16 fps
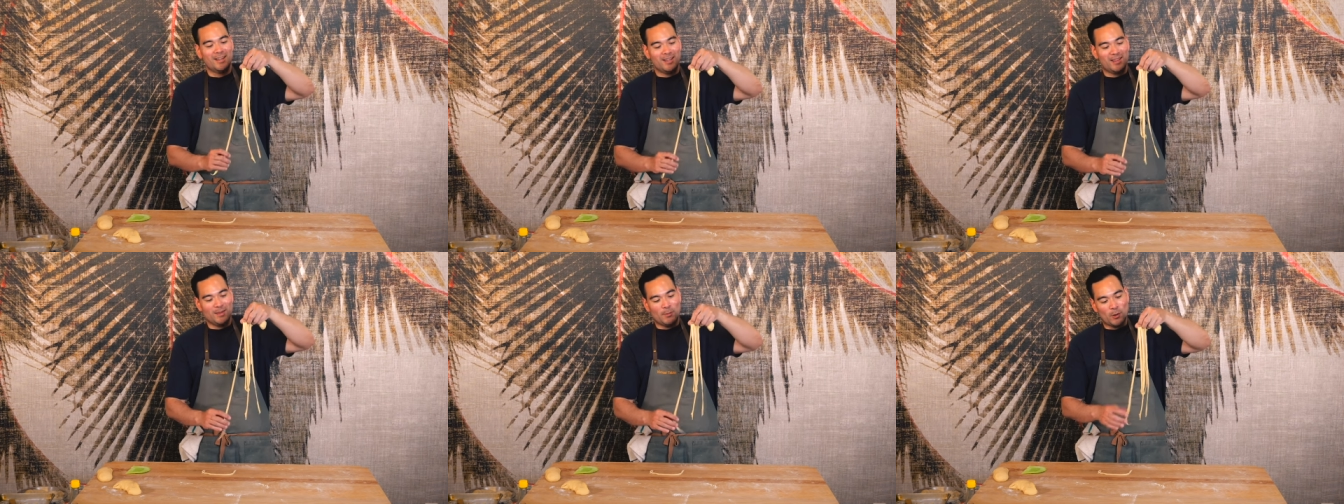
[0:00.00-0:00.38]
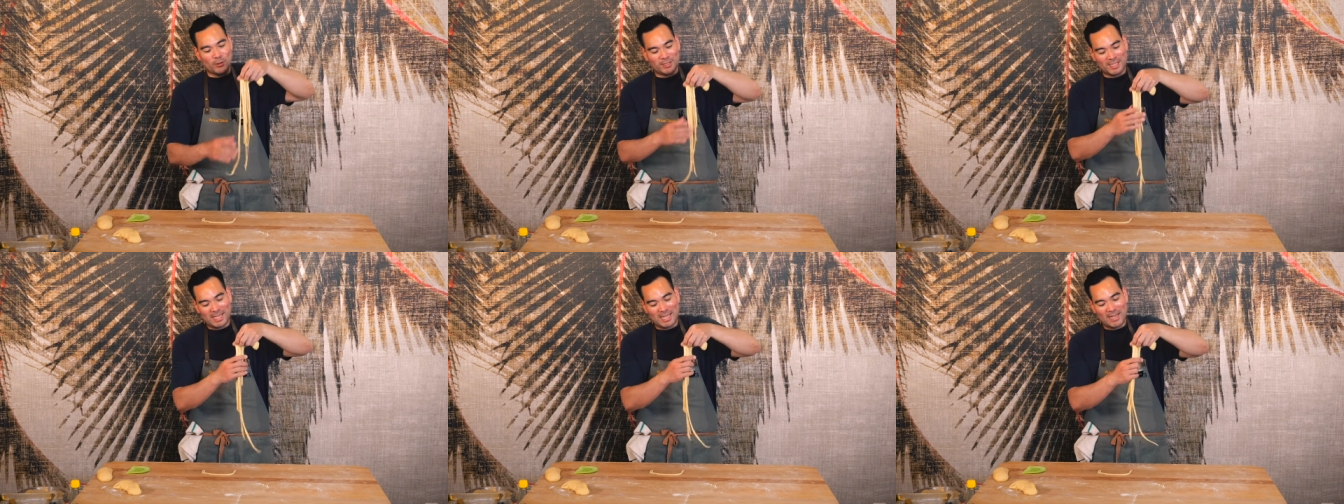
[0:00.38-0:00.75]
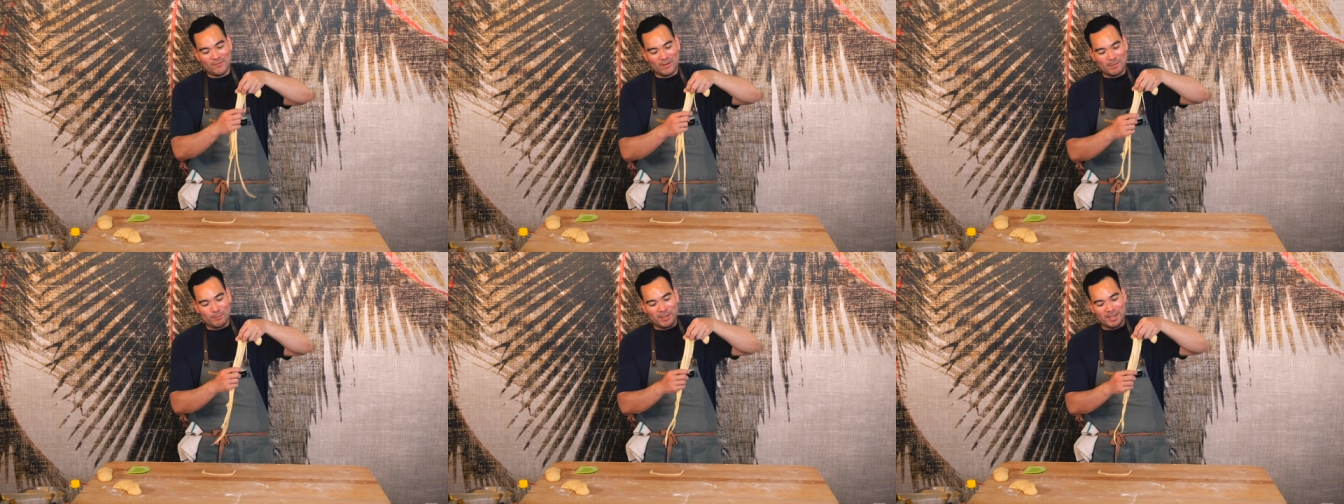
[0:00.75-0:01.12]
the most
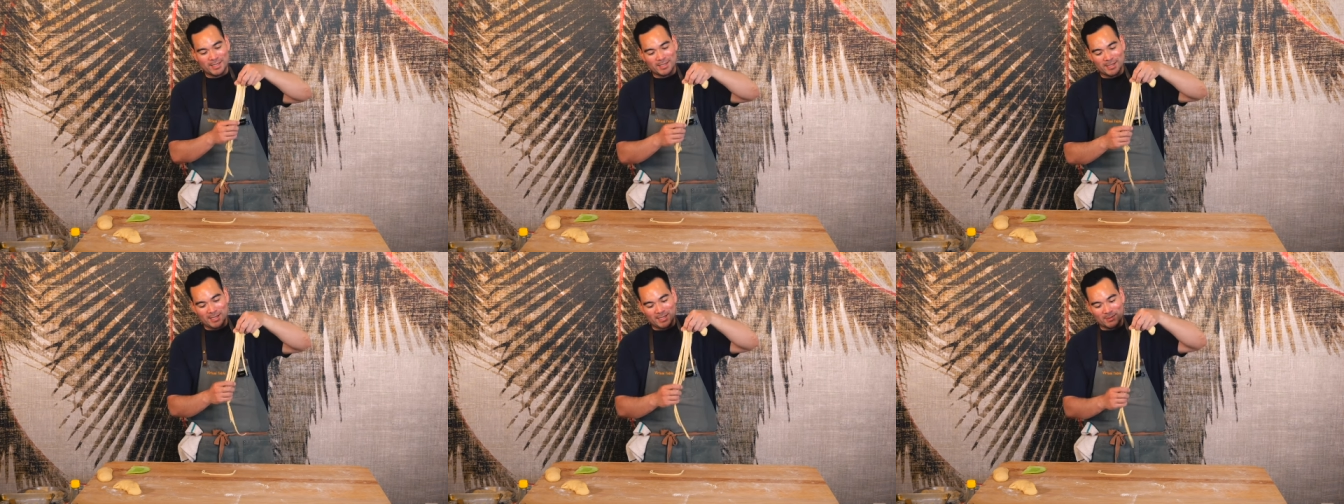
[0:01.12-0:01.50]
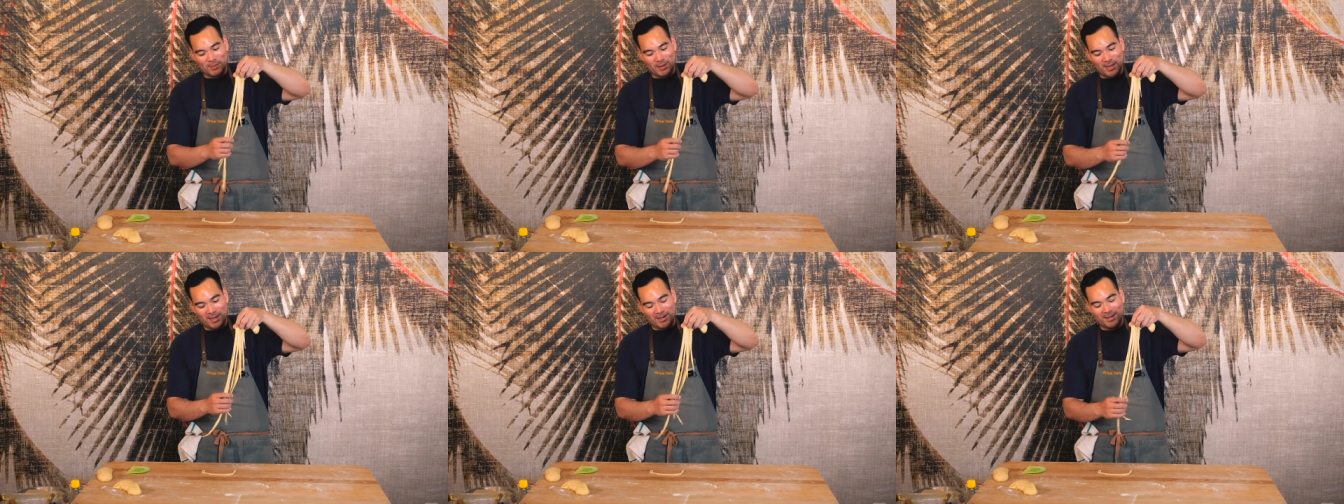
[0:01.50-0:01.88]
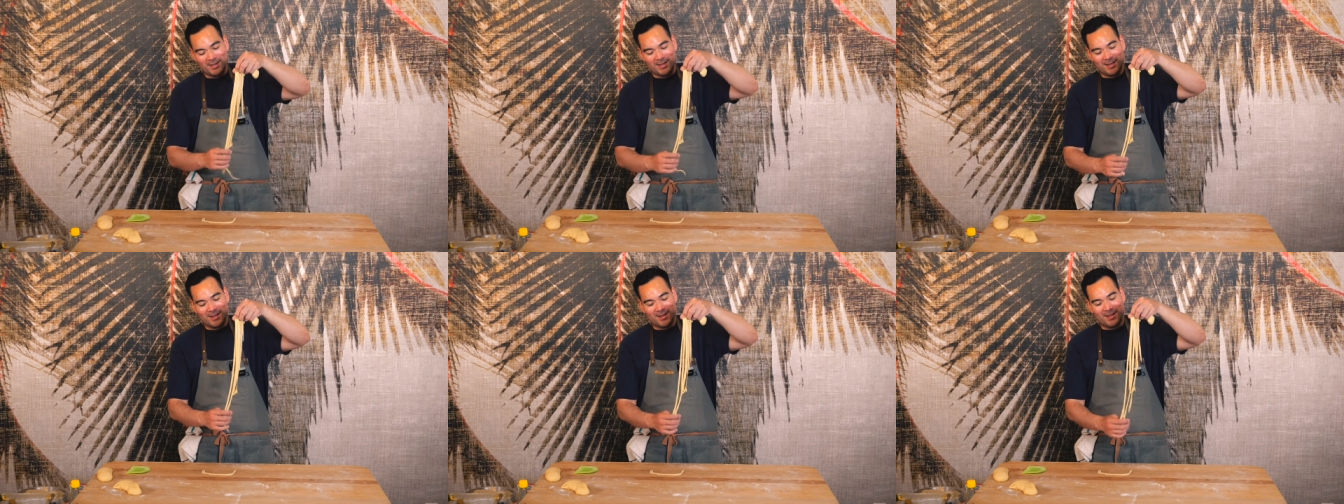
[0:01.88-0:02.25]
even pieces, but
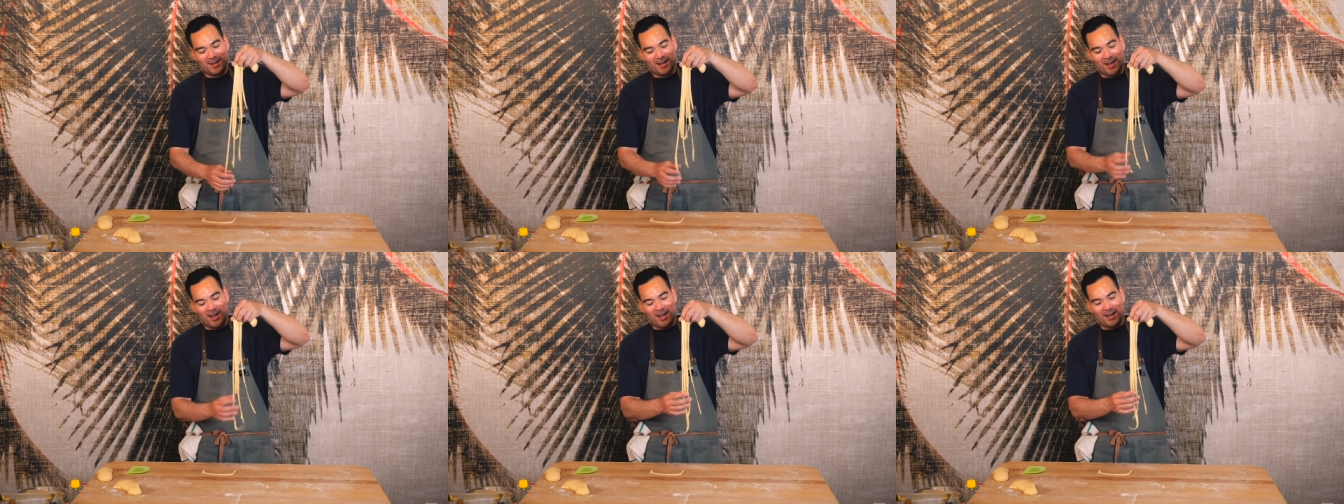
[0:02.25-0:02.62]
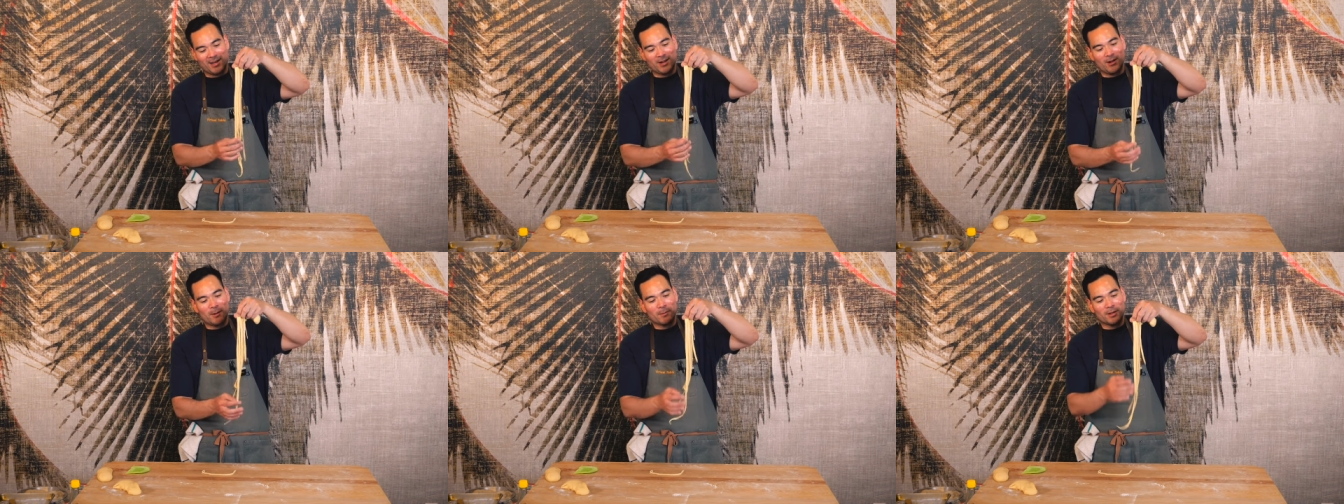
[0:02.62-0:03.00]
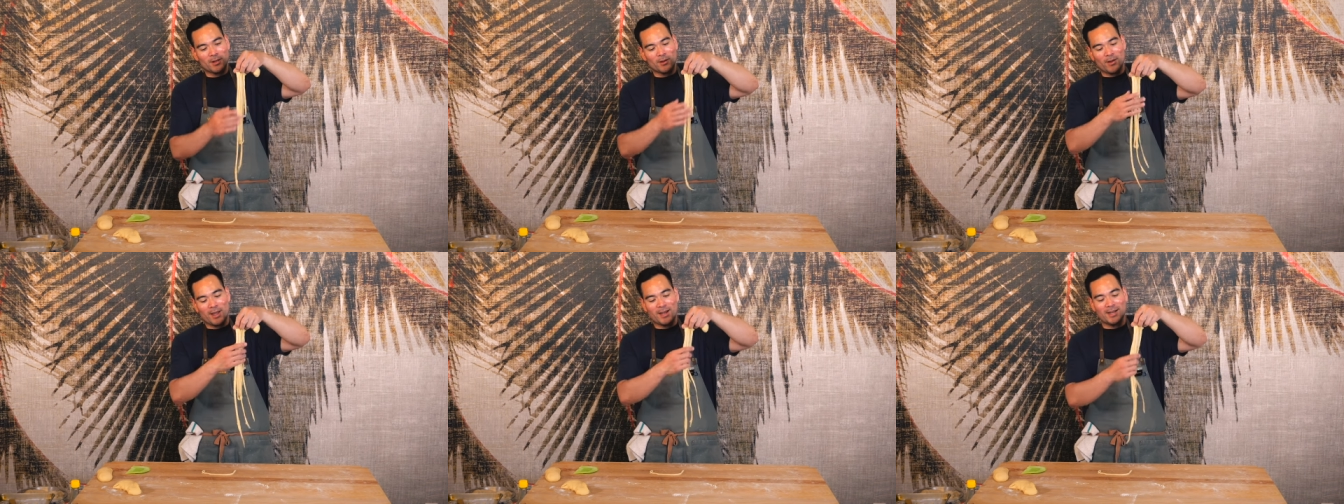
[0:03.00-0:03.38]
uh, you know, I'm gonna
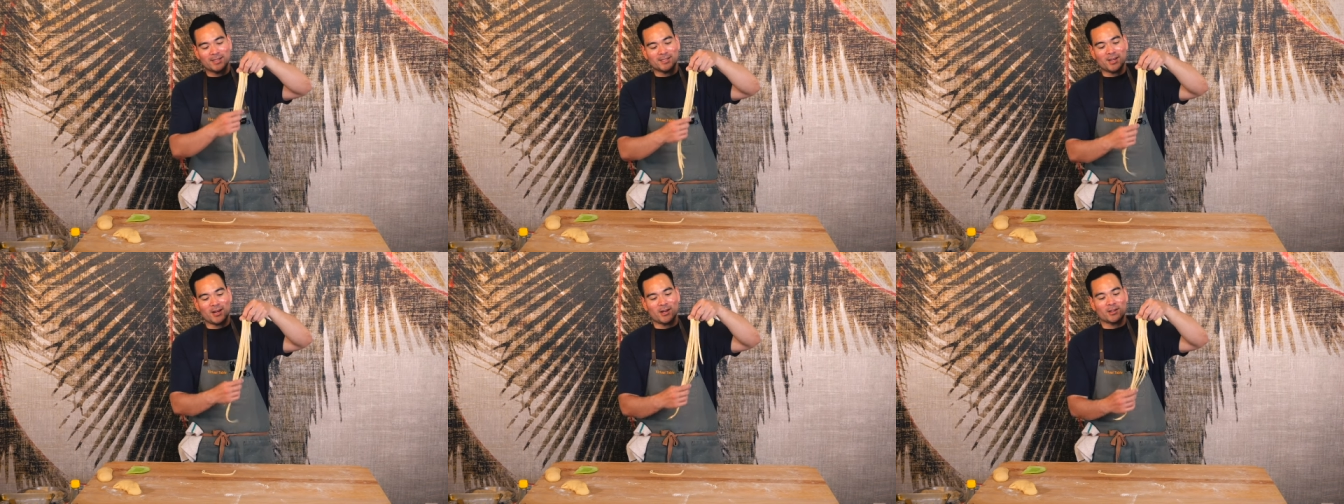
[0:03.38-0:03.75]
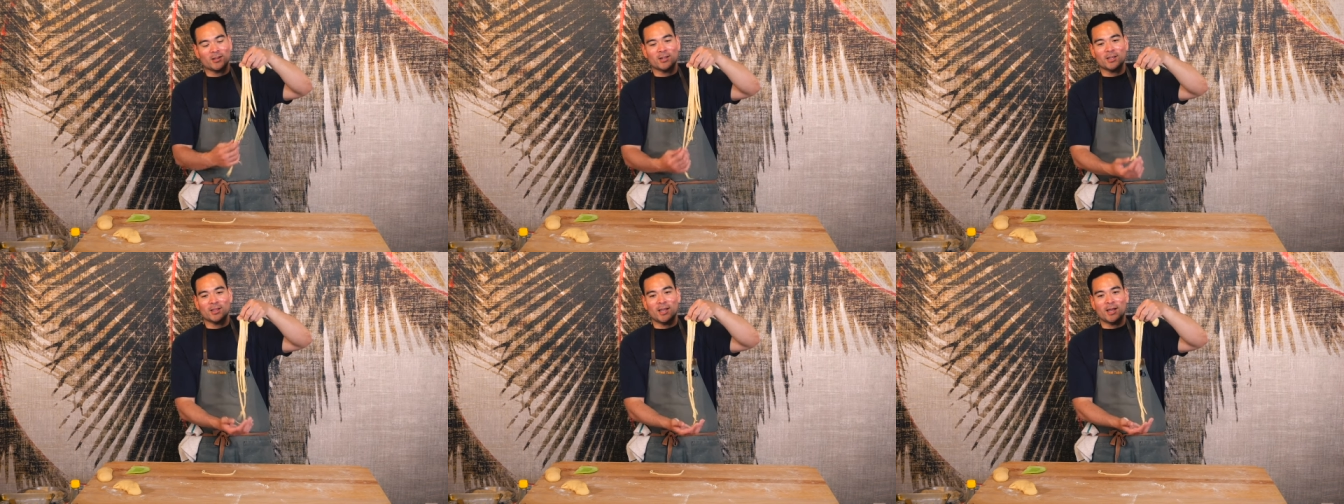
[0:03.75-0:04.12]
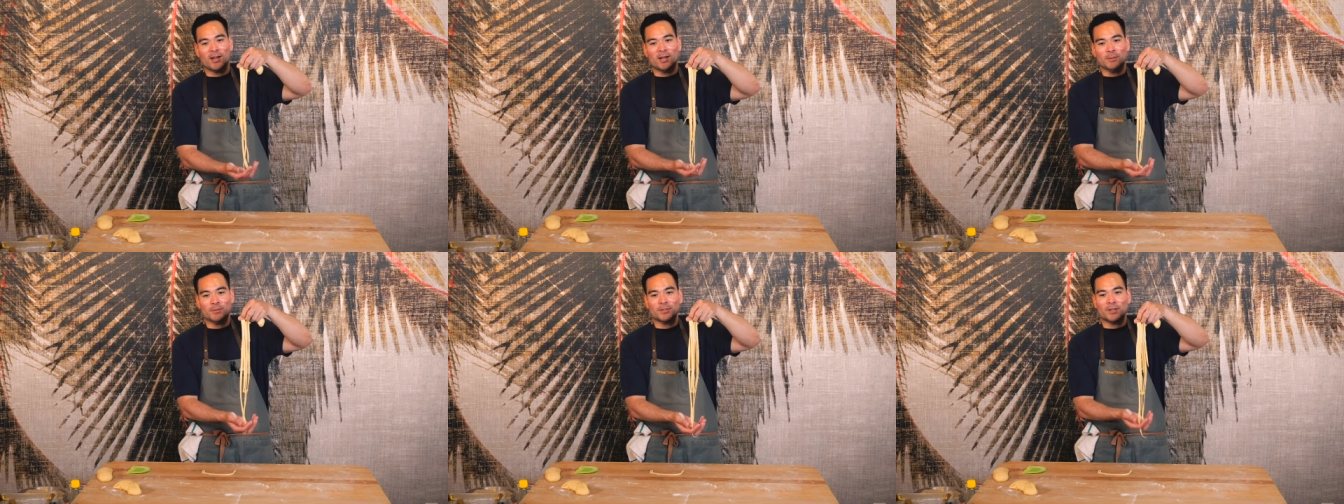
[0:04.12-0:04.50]
go ahead and start cooking that up.